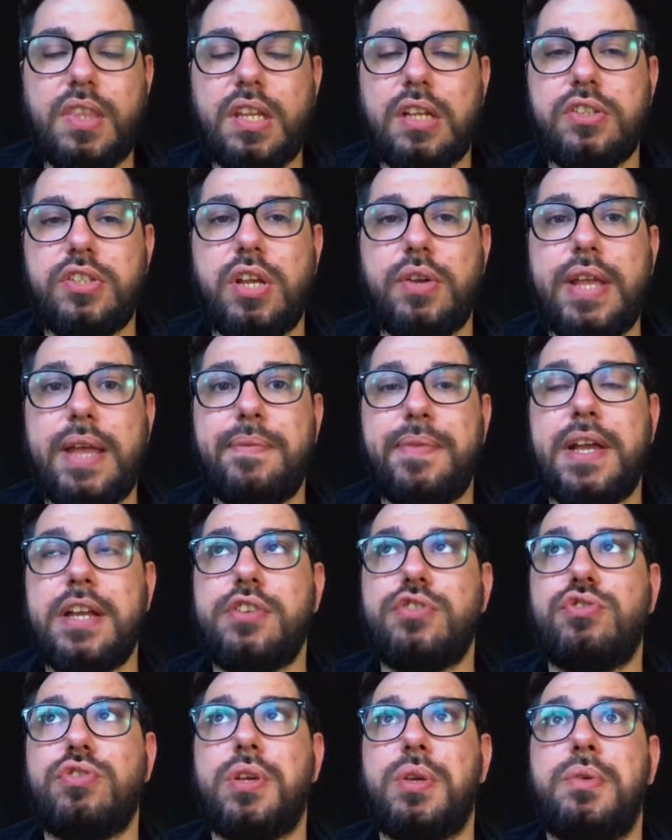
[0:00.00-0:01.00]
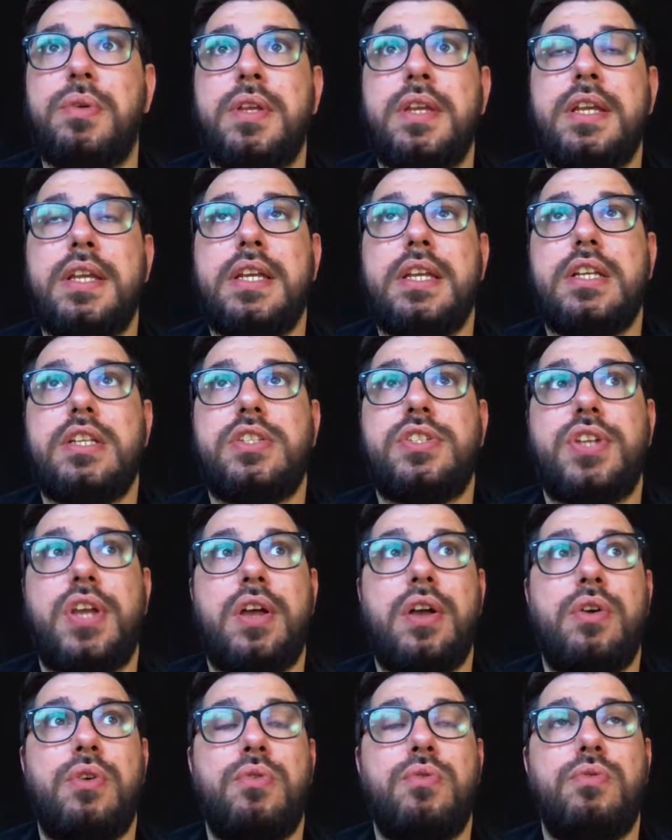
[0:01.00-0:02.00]
So yeah, that's true.
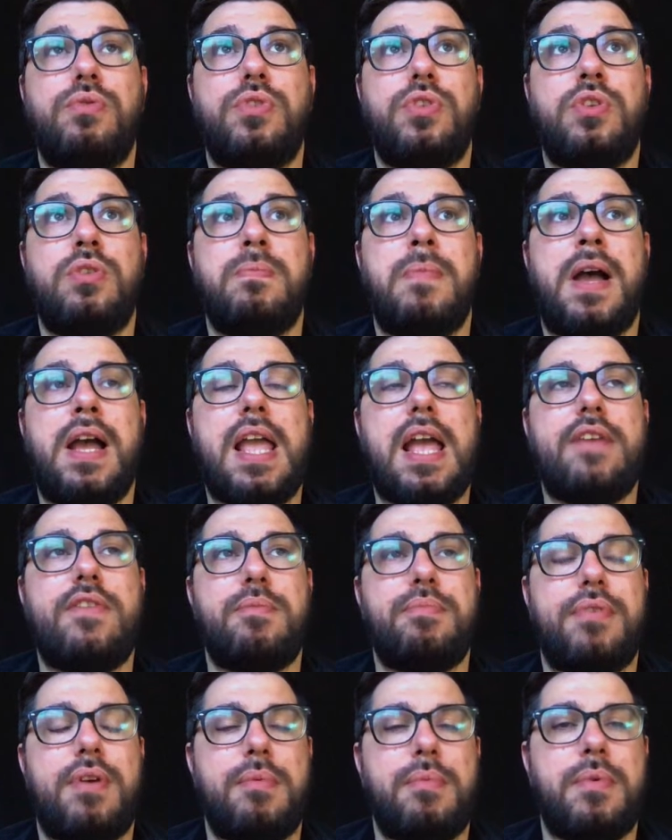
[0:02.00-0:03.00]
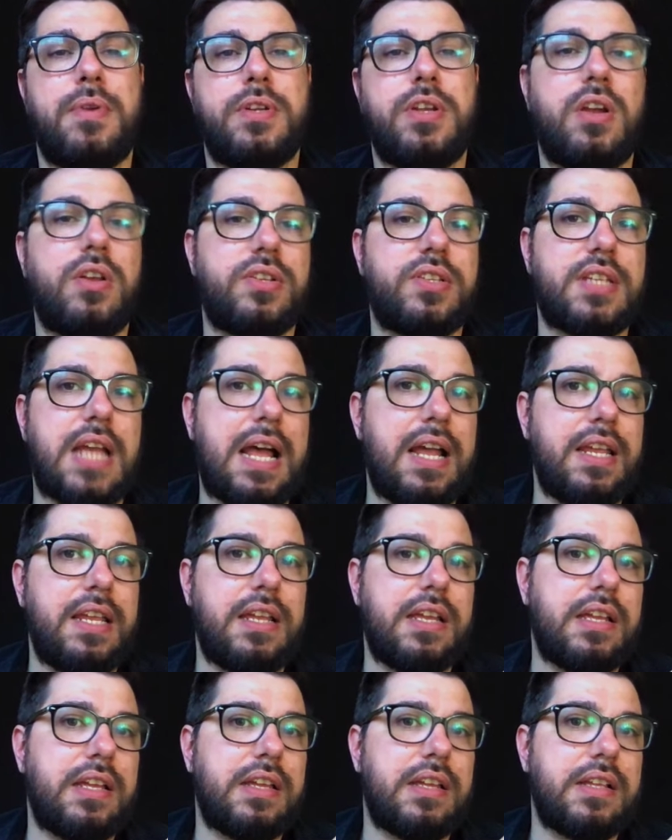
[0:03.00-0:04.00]
So you might have a problem on your site
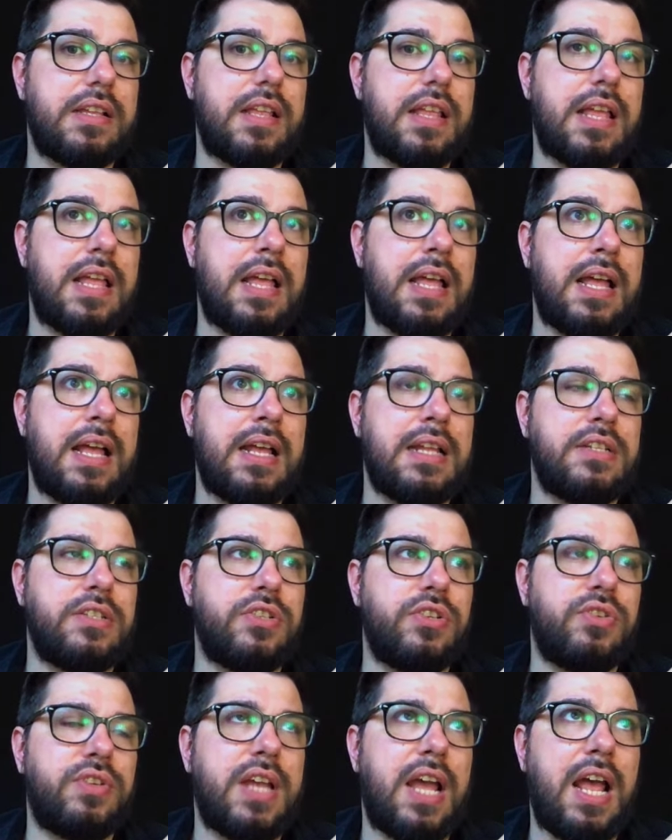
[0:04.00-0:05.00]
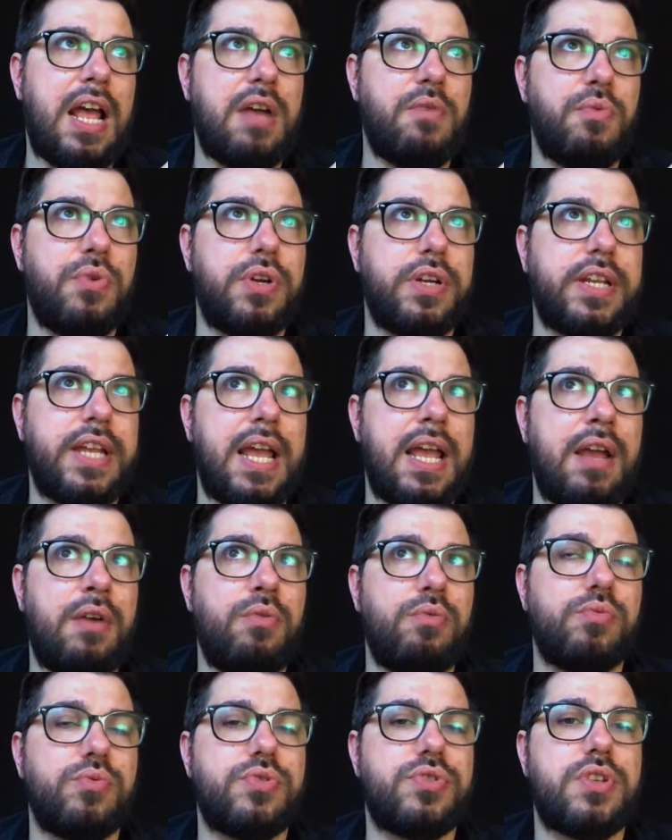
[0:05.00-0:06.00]
and you can't work it
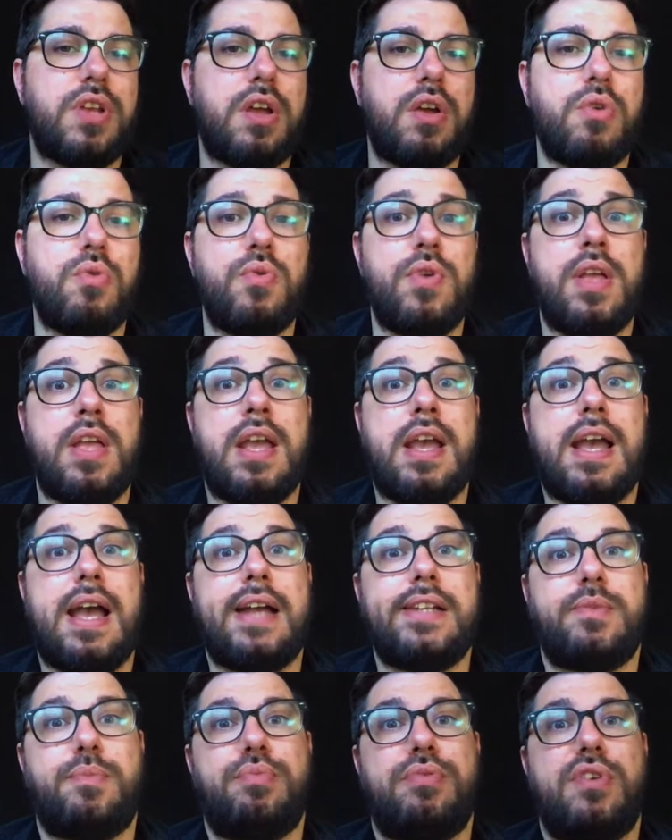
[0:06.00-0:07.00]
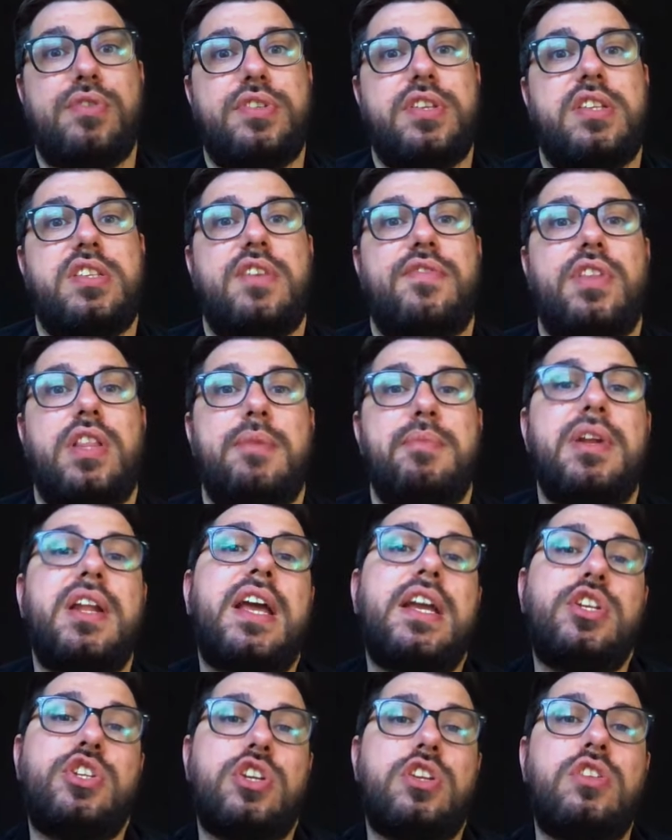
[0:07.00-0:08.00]
out. So as a process of
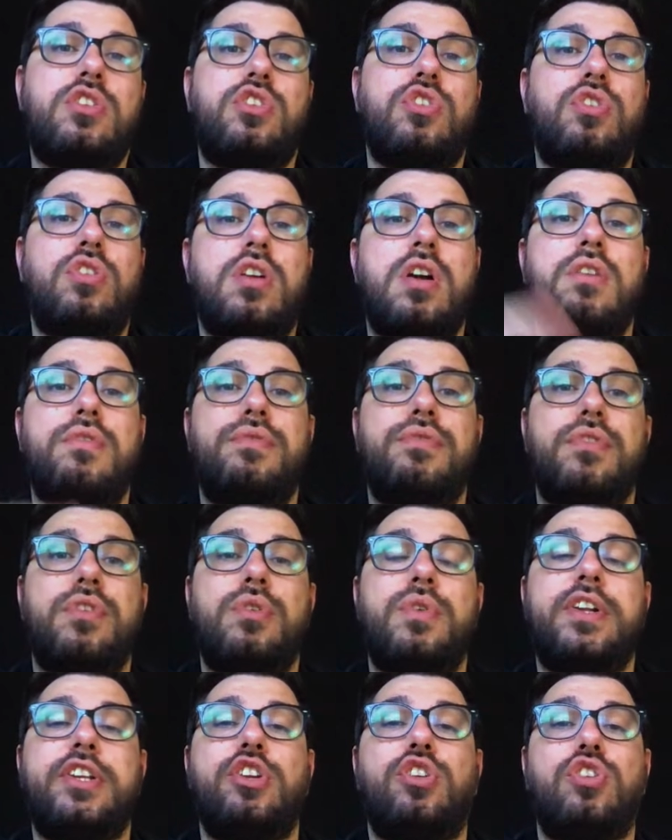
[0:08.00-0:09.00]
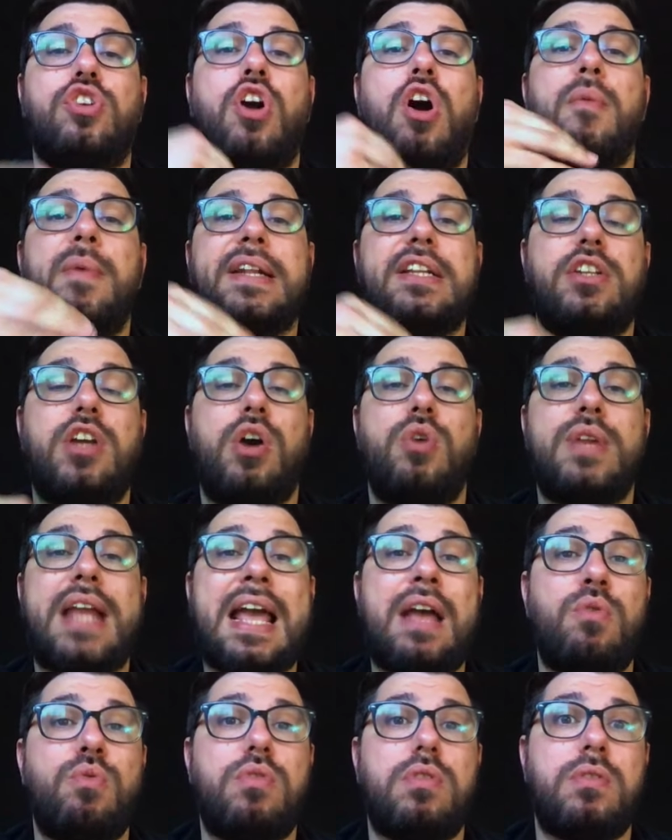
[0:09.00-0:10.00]
elimination, you'll go through and you'll comment code
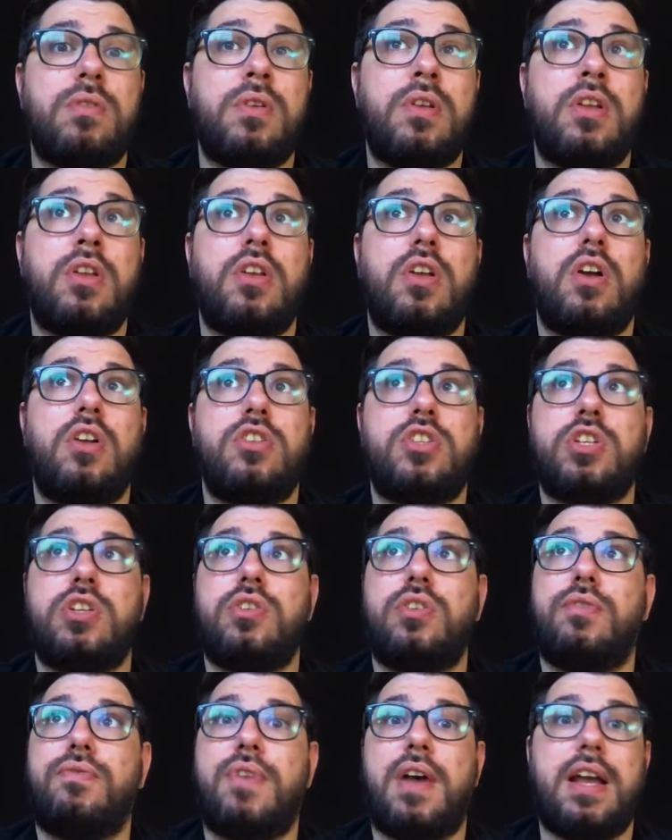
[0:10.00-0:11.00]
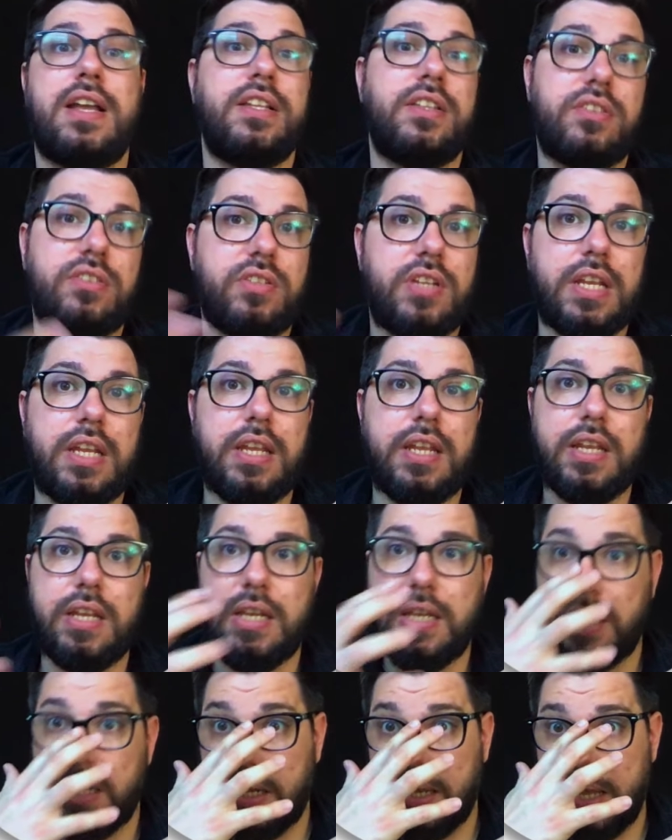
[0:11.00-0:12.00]
out until you find
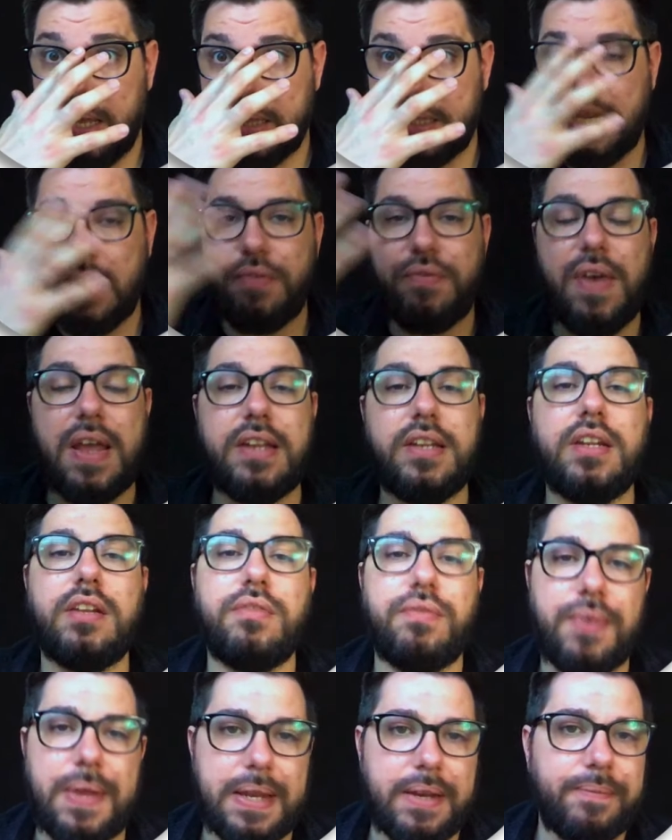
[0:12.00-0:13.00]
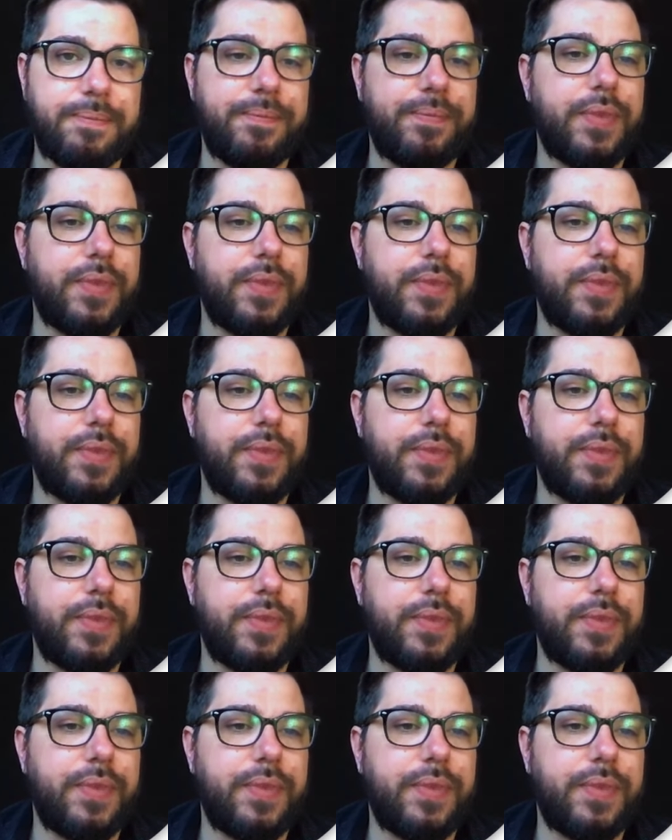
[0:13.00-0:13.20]
the offending thing.